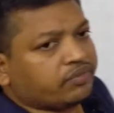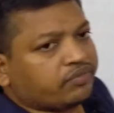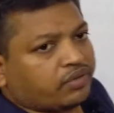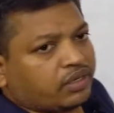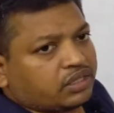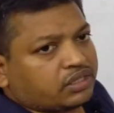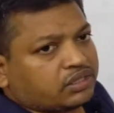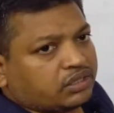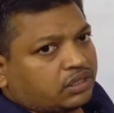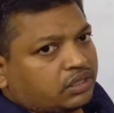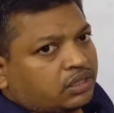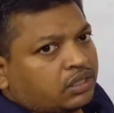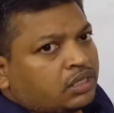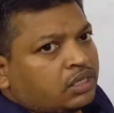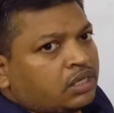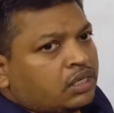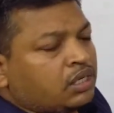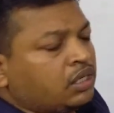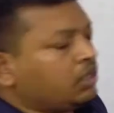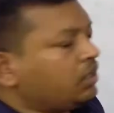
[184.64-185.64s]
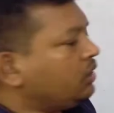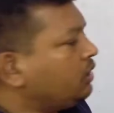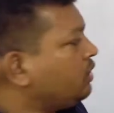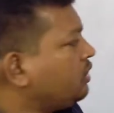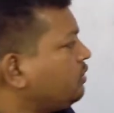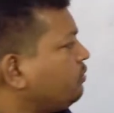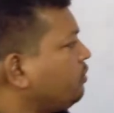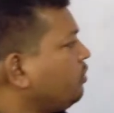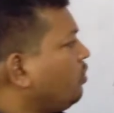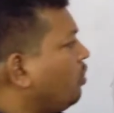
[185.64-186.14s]
refraction. It
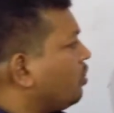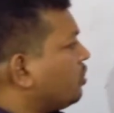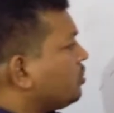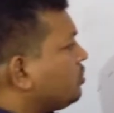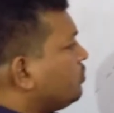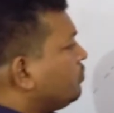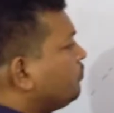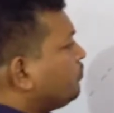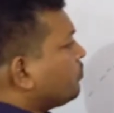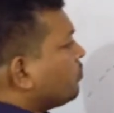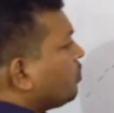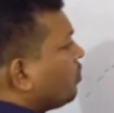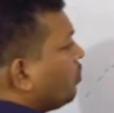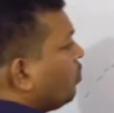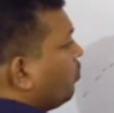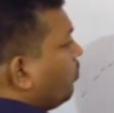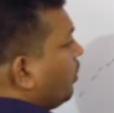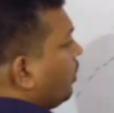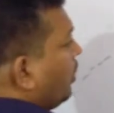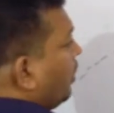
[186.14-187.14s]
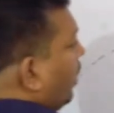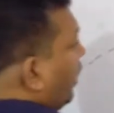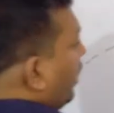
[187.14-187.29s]
is because when